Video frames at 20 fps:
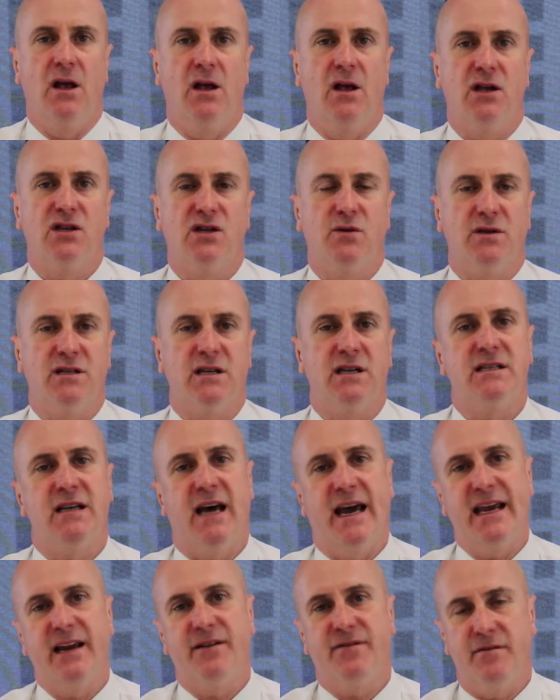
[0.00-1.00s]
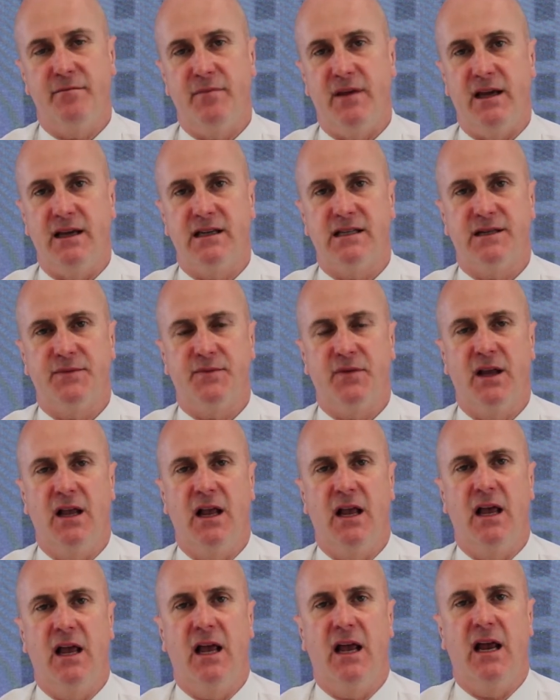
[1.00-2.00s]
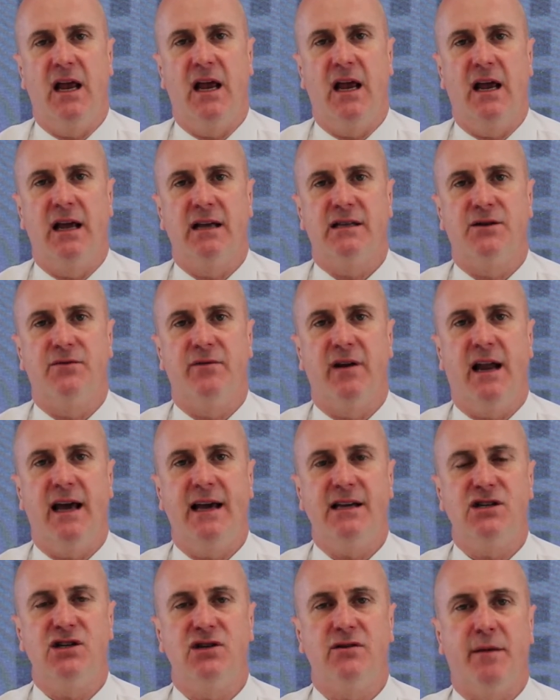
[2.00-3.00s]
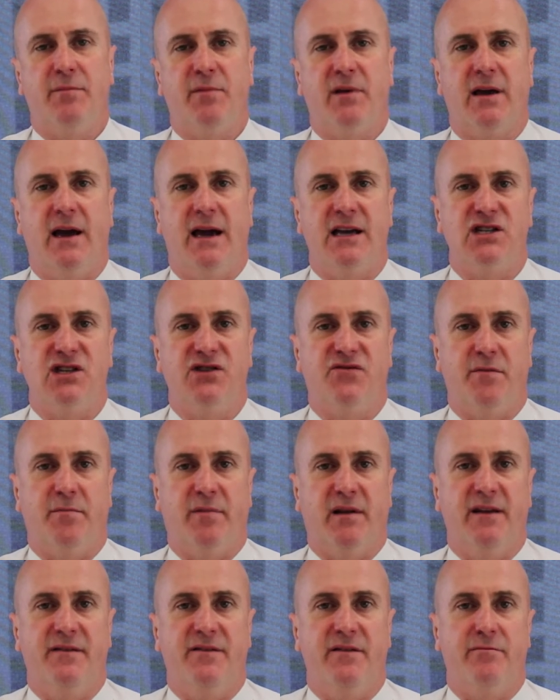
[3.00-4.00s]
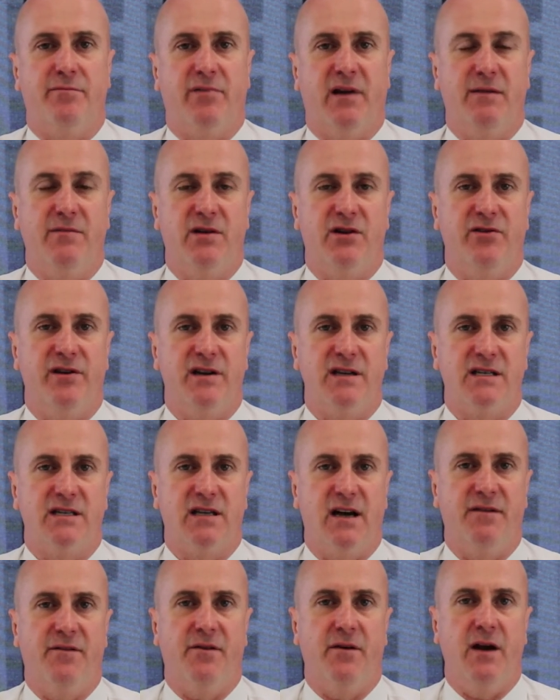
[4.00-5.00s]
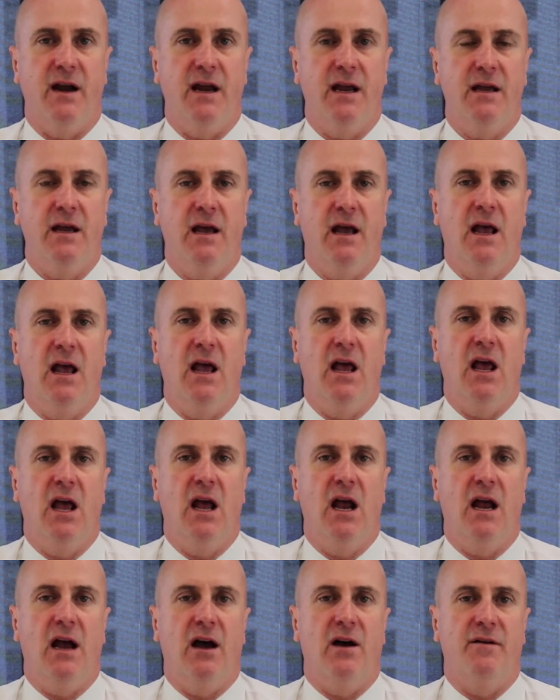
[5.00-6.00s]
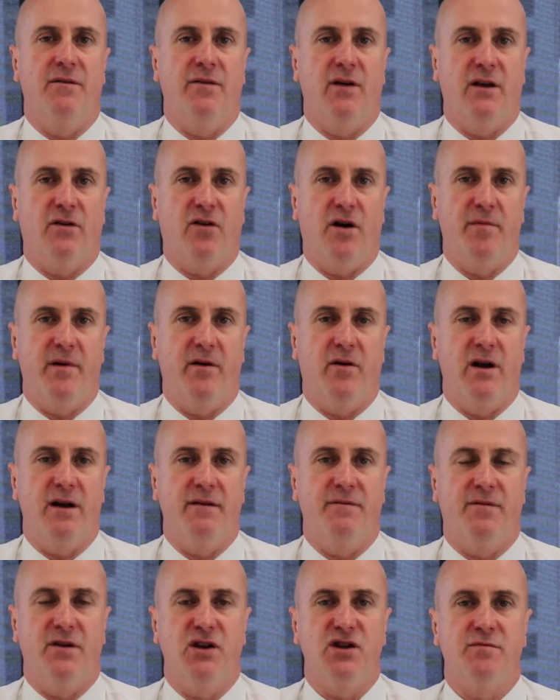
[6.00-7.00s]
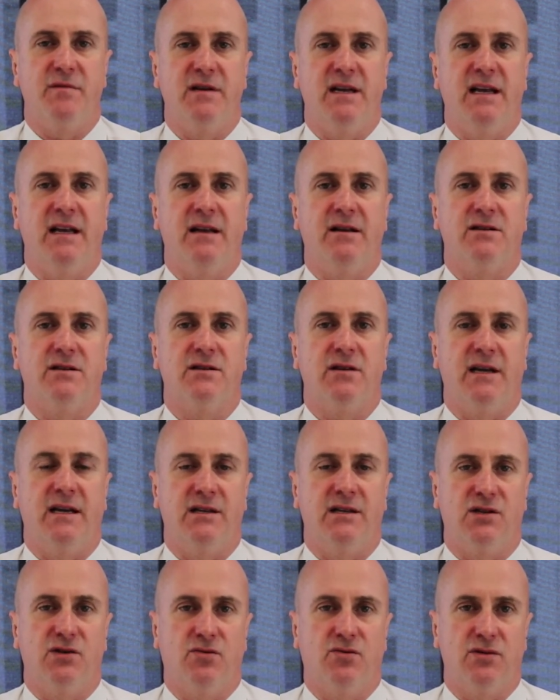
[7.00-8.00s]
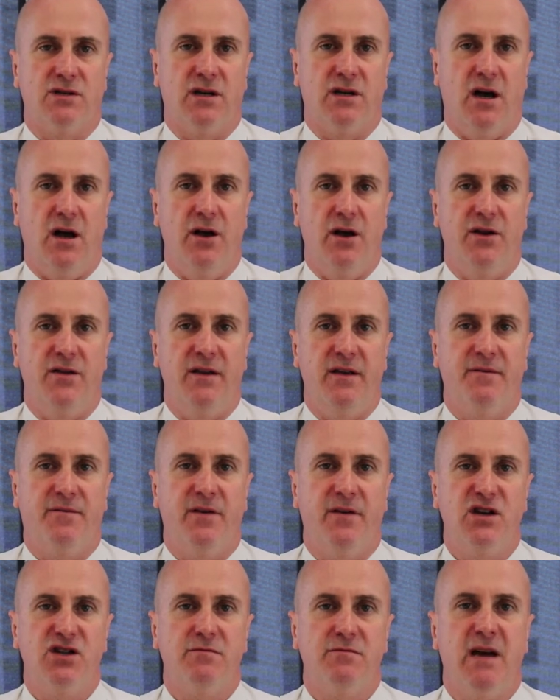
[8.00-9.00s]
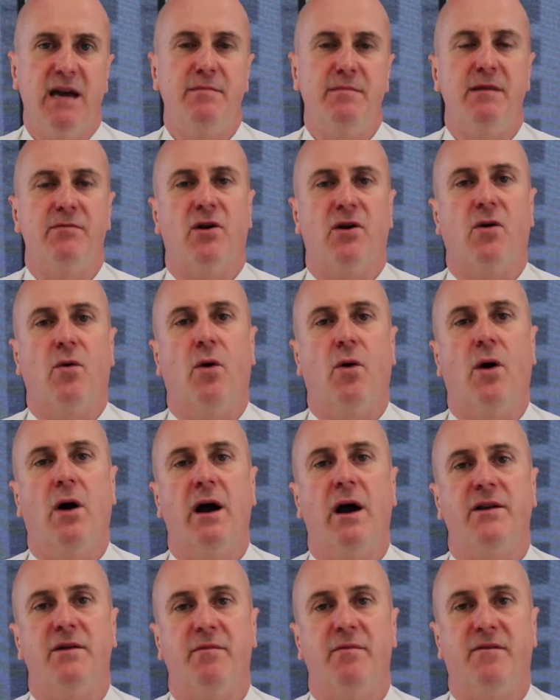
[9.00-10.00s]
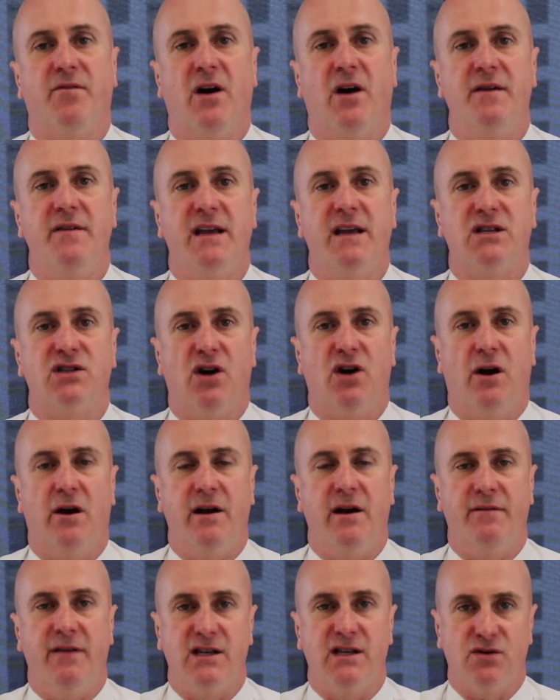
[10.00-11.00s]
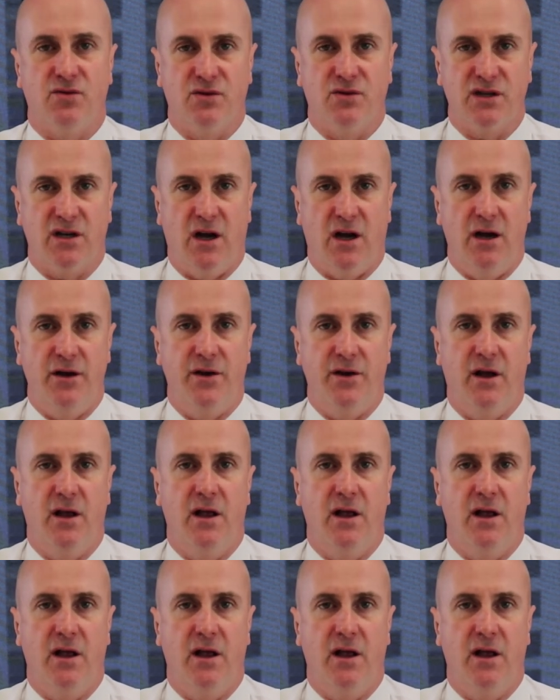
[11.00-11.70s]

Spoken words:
So what to take from this? So in relation to applications for preliminary discovery of a copyright infringement in source code, the infringer may be required to provide the entirety of their source code.